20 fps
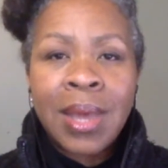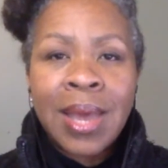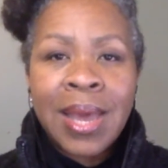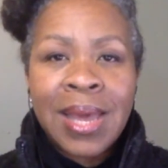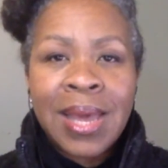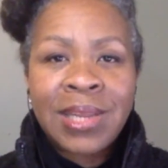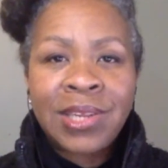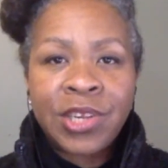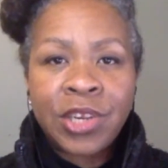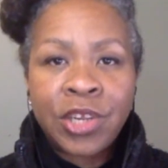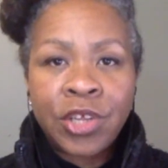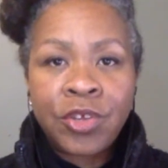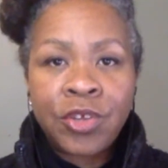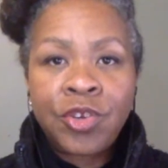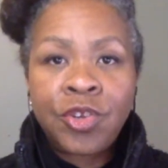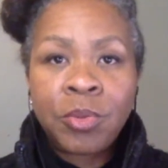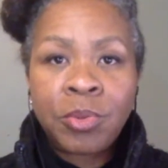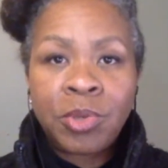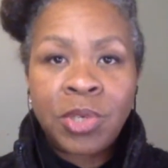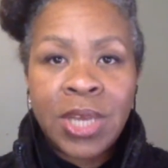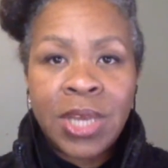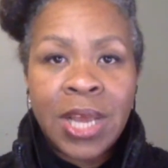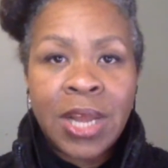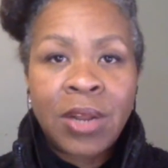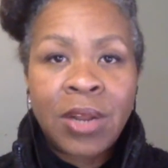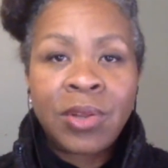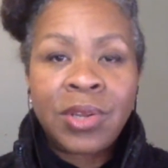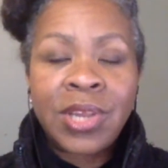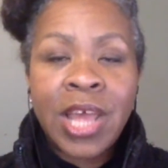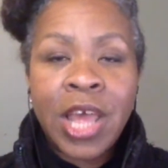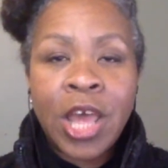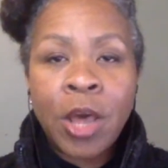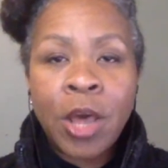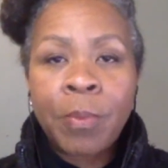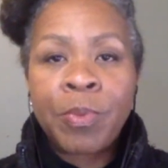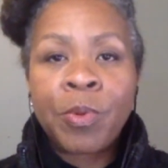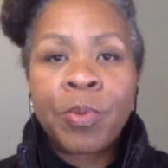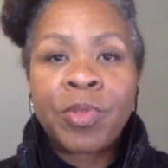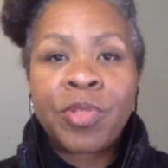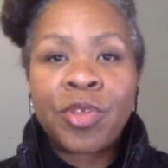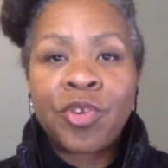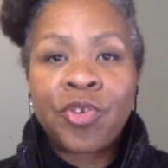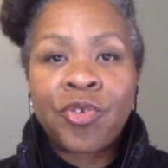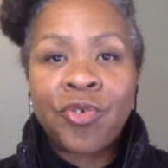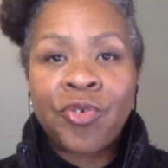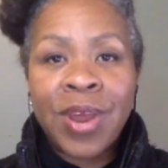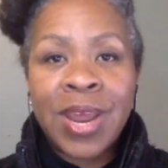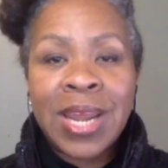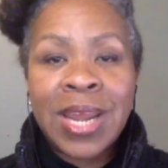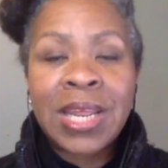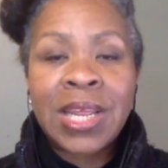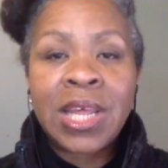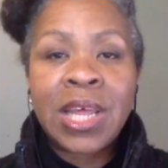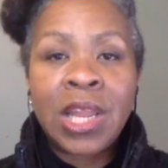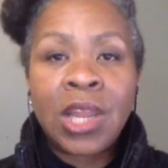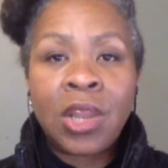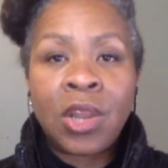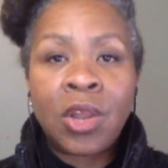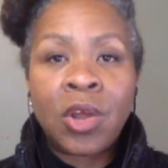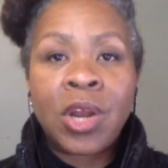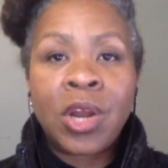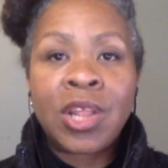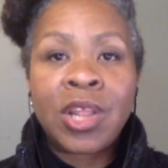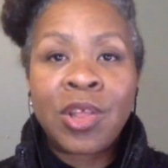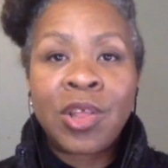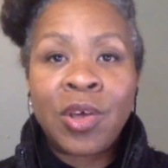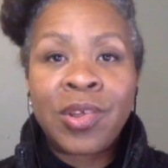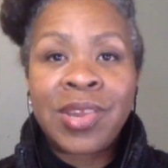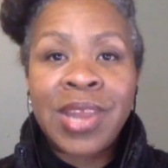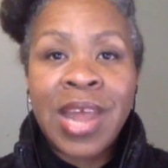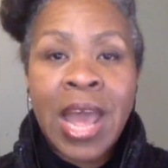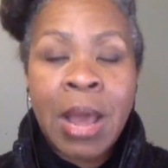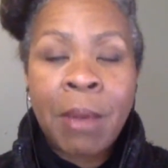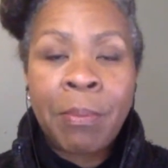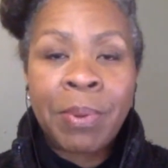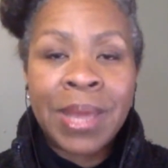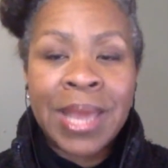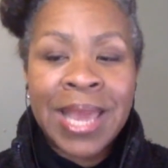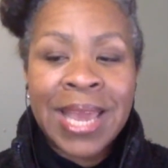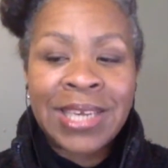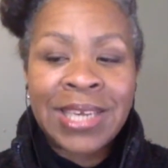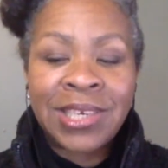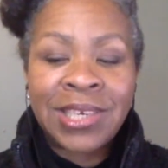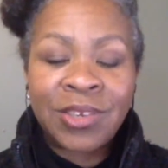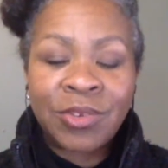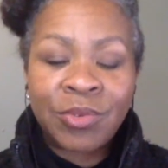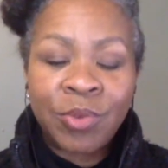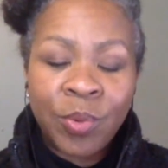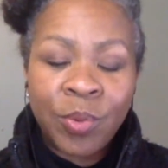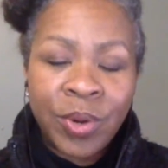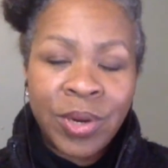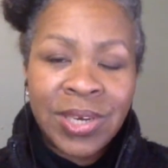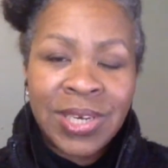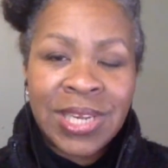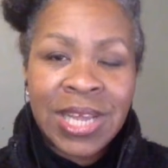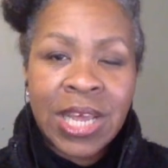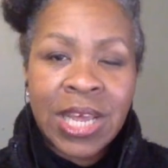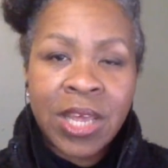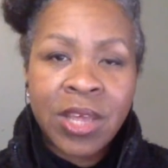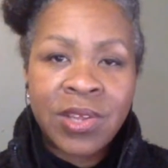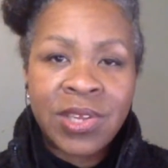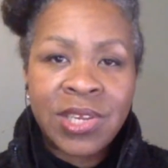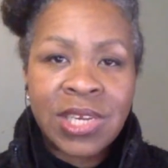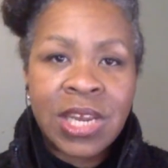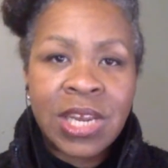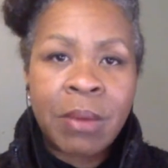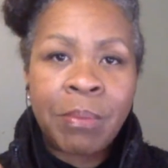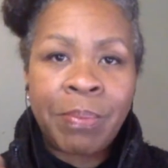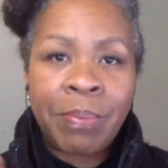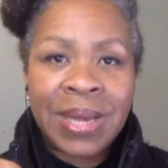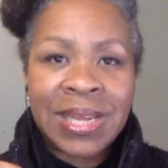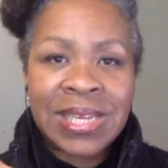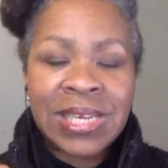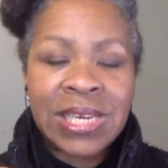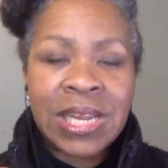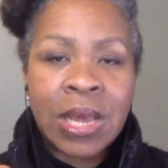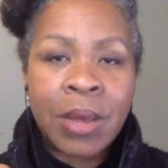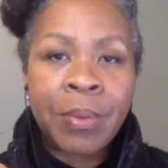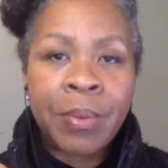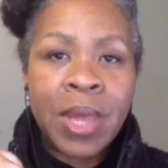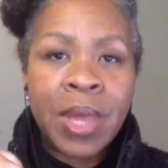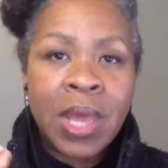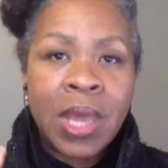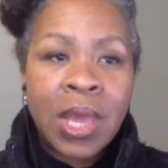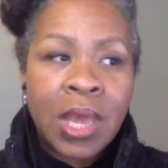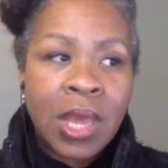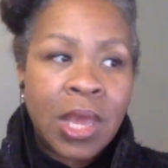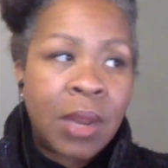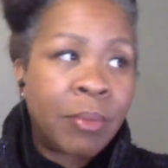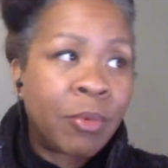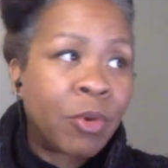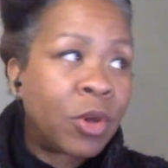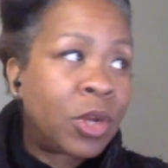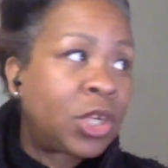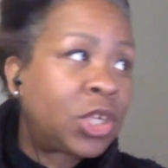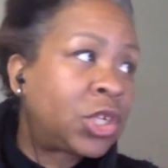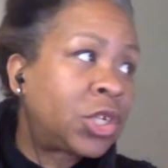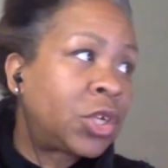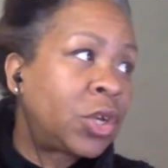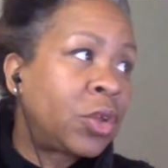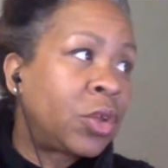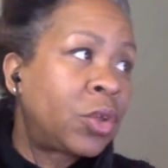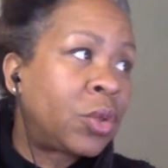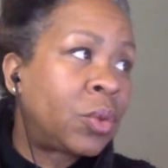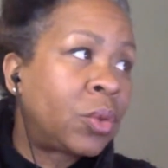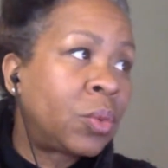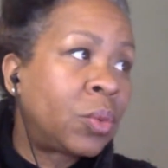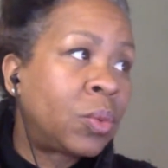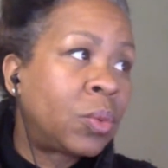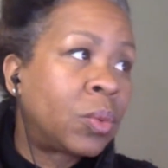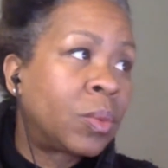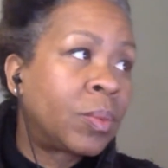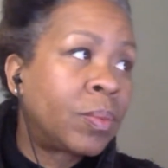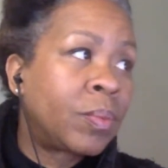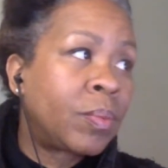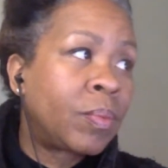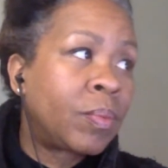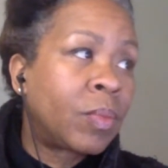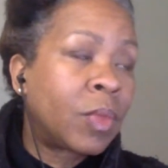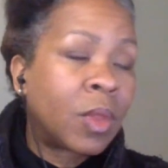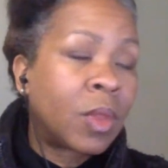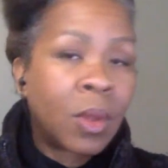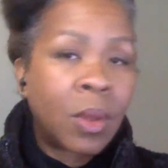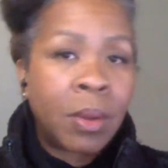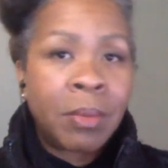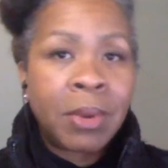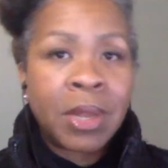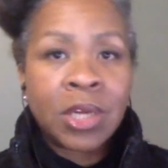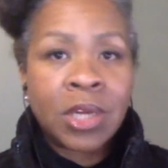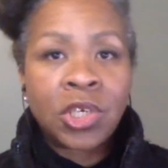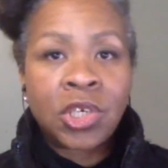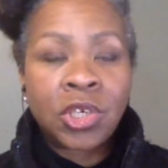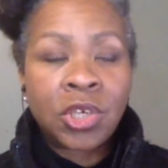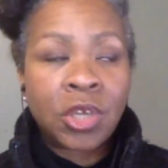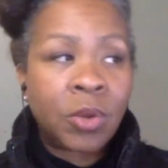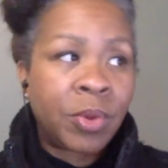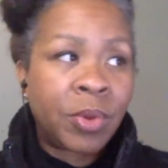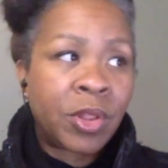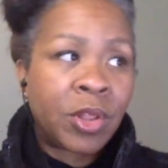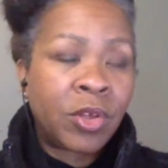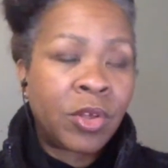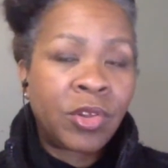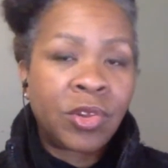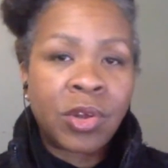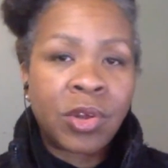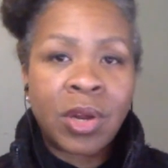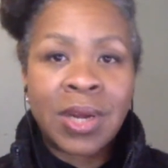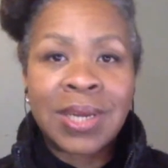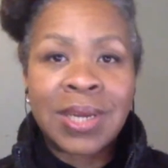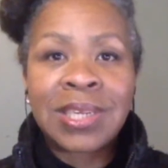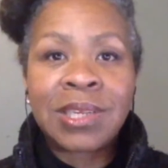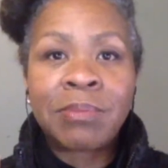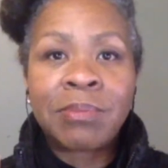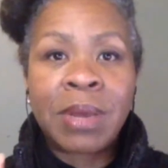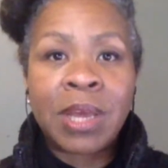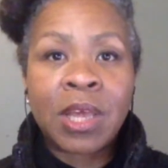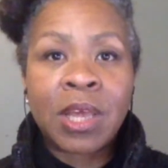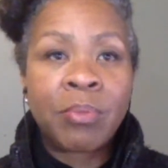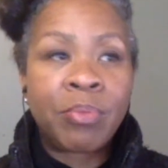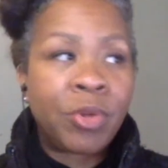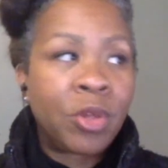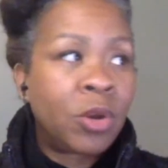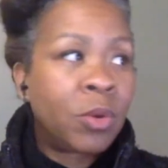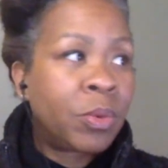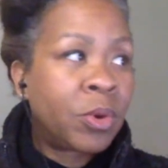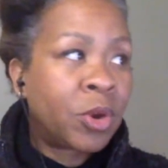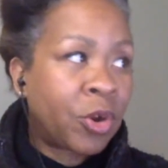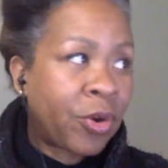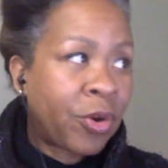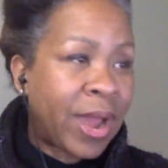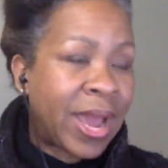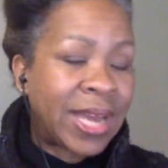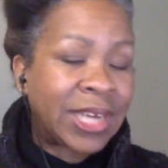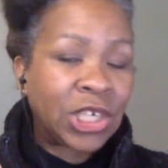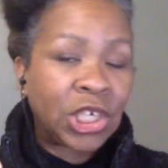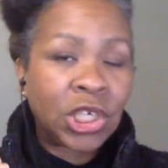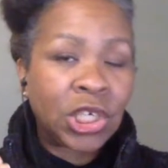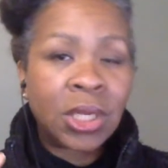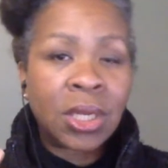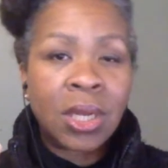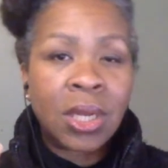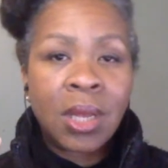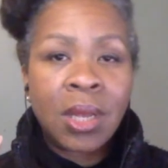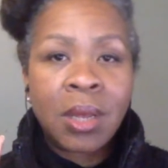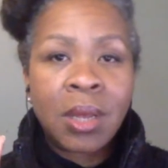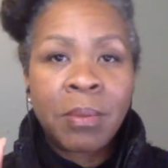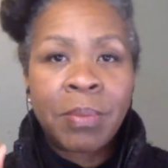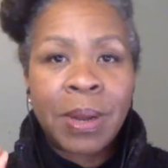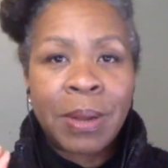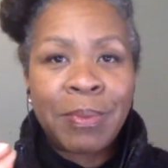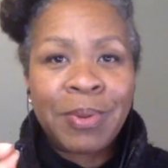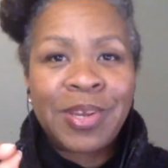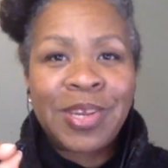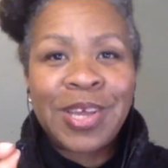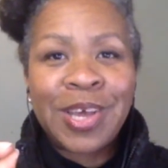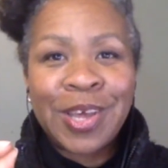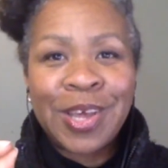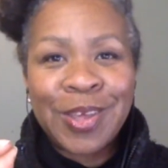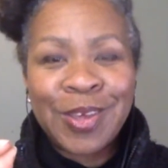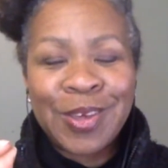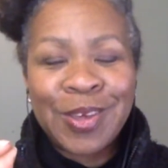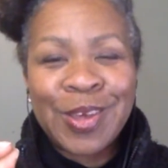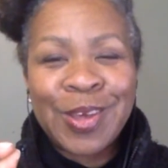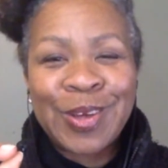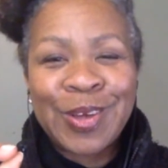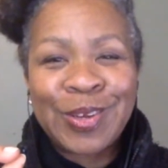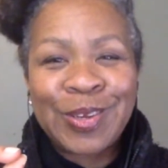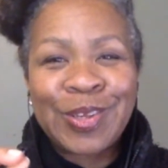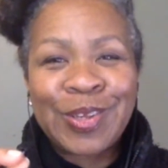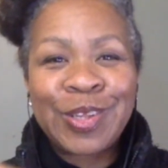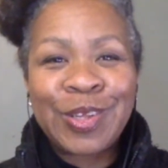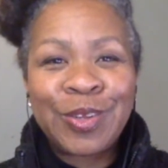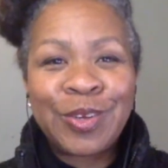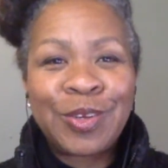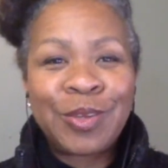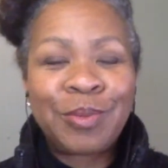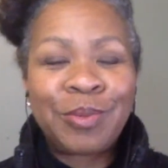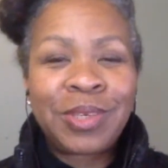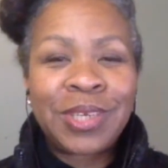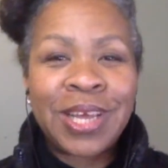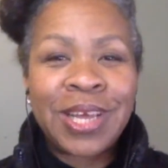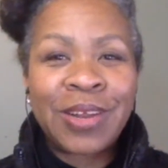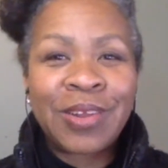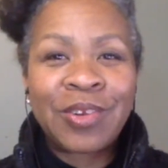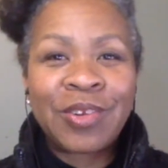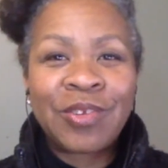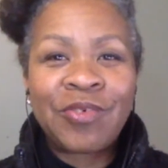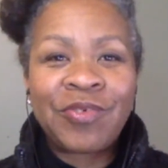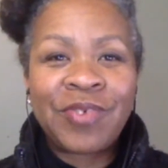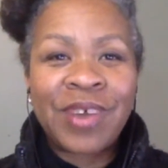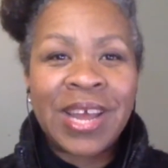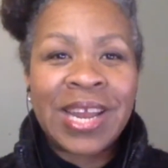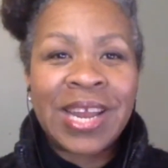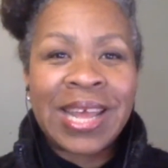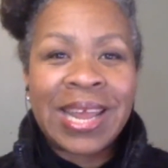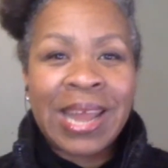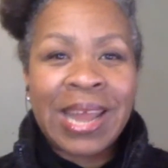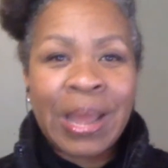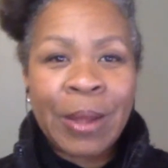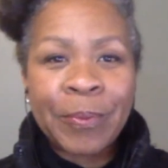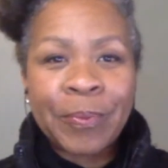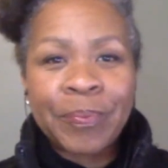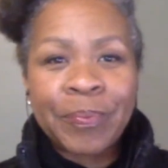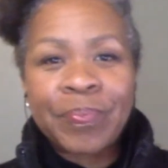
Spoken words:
has the YouTube channel to help you with the training and learning those applications where we're taking you step by step. And I'm going to show you, I'm not going to show you where those are because my computer will crash, I'm gonna tell you, you can go to the YouTube channel to find that out.